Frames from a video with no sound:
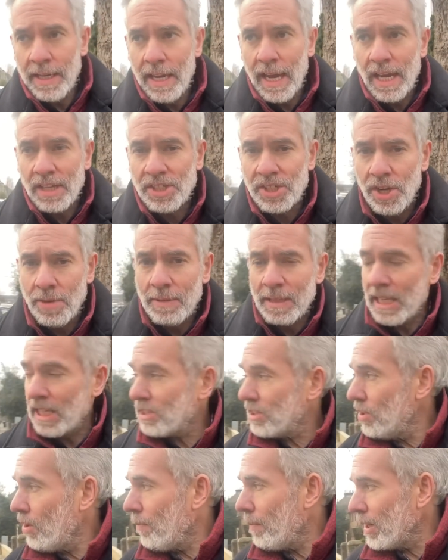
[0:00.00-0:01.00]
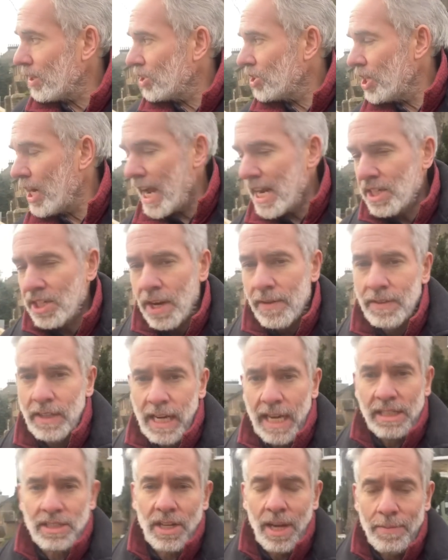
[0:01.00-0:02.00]
Assuming there's not much change over the
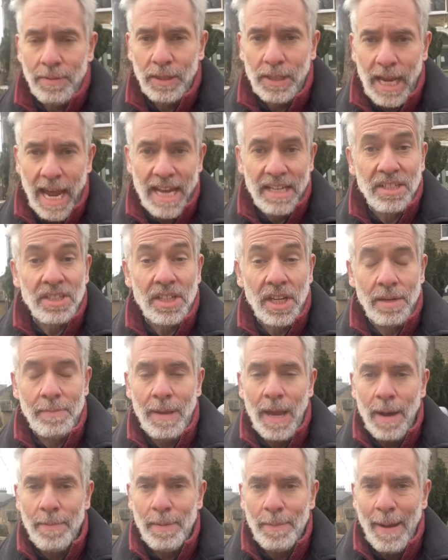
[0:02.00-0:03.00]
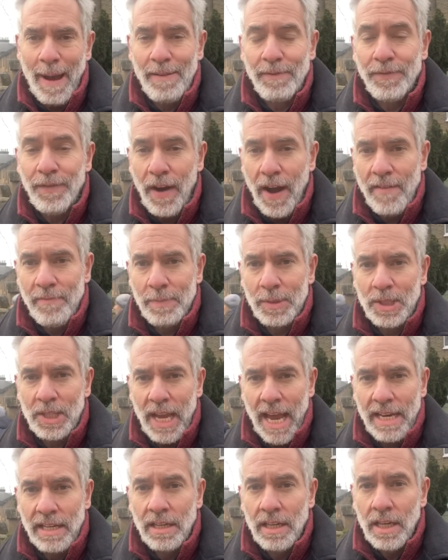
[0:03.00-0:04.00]
next couple of days, it's going to be up about
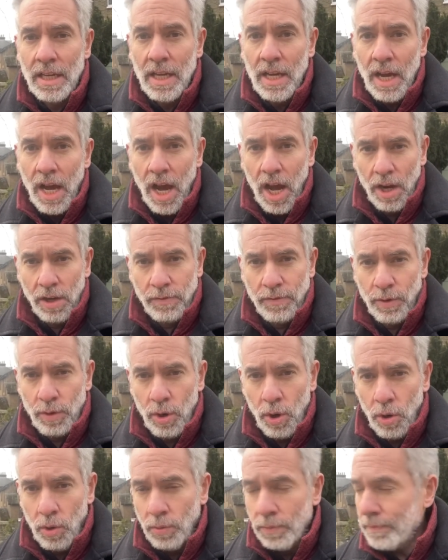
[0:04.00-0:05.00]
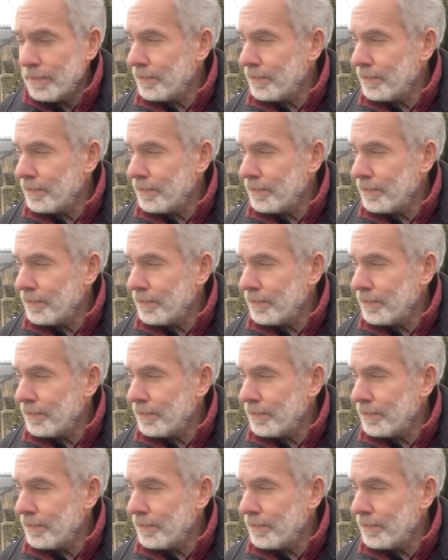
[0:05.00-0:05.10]
5% overall.